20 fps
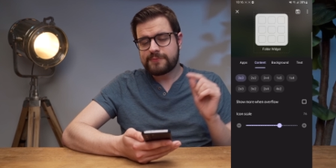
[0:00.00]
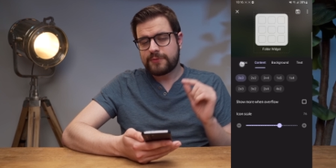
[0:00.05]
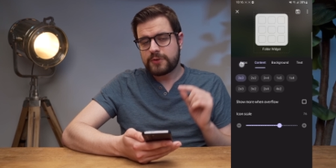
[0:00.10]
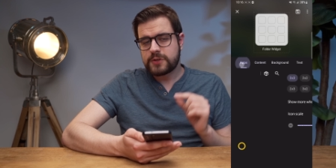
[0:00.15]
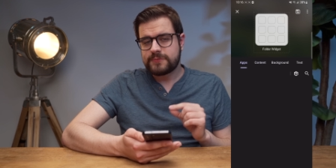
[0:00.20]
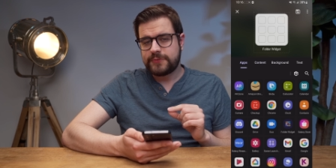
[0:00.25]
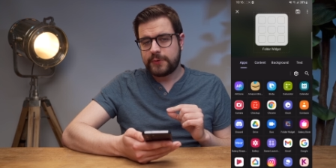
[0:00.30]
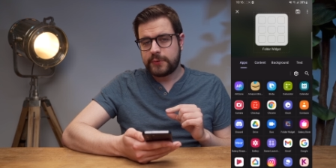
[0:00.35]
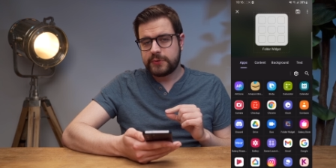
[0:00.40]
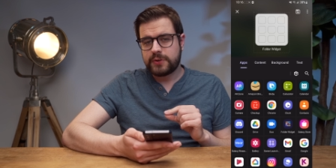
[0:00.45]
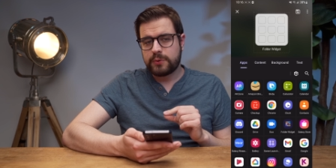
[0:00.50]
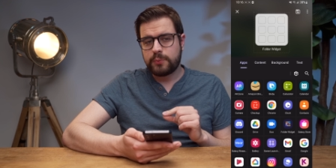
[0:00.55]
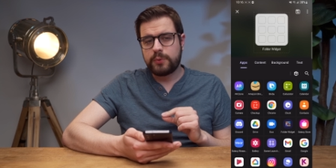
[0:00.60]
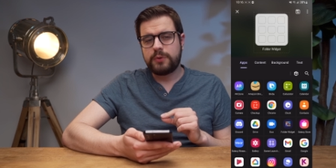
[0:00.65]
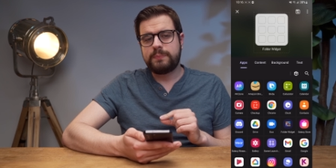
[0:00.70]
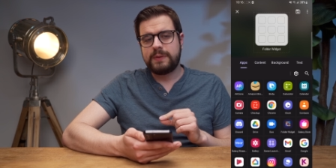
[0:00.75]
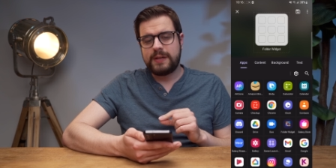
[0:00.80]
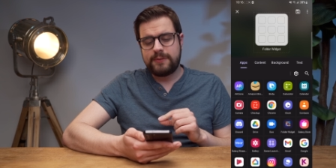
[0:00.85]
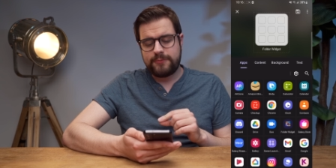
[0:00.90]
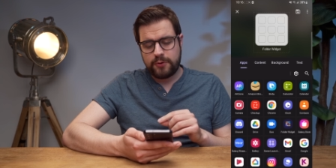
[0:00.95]
first folder will
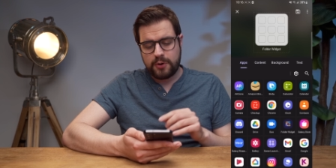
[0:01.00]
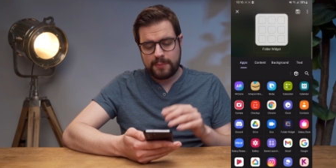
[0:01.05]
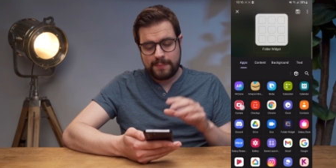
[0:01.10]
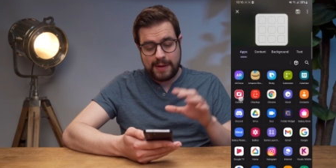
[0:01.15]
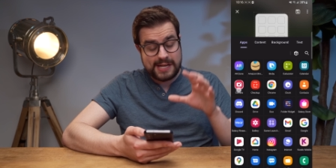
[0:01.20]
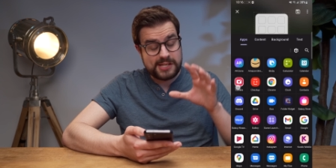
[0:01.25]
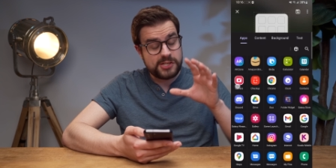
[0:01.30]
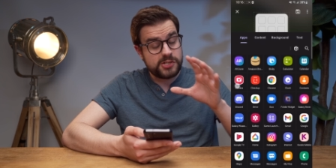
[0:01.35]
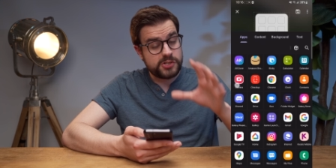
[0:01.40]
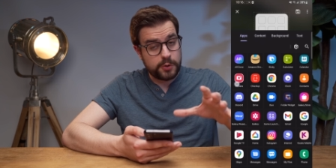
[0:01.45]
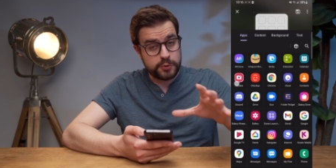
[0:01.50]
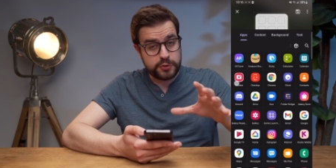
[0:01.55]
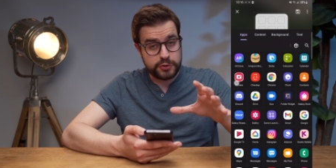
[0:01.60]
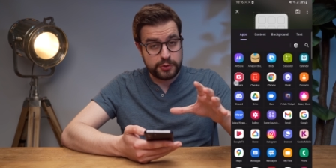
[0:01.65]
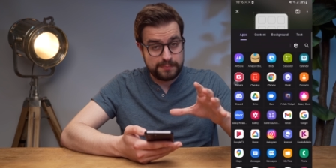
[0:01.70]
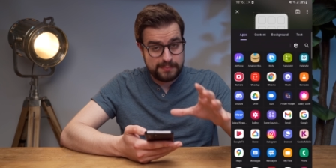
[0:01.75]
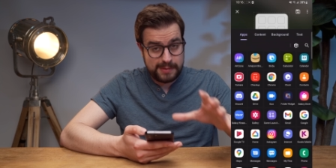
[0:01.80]
be for my social